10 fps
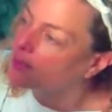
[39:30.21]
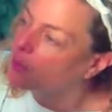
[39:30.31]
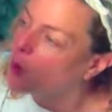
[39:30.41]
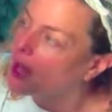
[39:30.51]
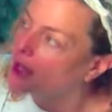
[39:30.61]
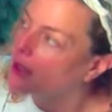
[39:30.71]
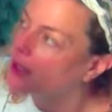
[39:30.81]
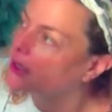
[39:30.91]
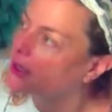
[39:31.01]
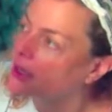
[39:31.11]
way.
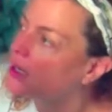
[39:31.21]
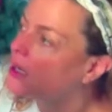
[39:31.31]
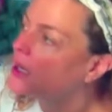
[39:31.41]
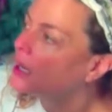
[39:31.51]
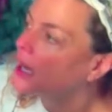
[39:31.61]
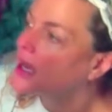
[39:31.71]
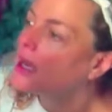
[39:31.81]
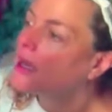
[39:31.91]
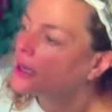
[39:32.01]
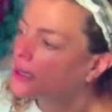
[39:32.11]
Like uh, that I
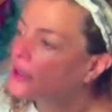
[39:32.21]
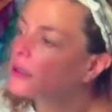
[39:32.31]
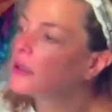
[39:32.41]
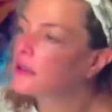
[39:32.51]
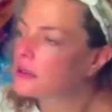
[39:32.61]
was the one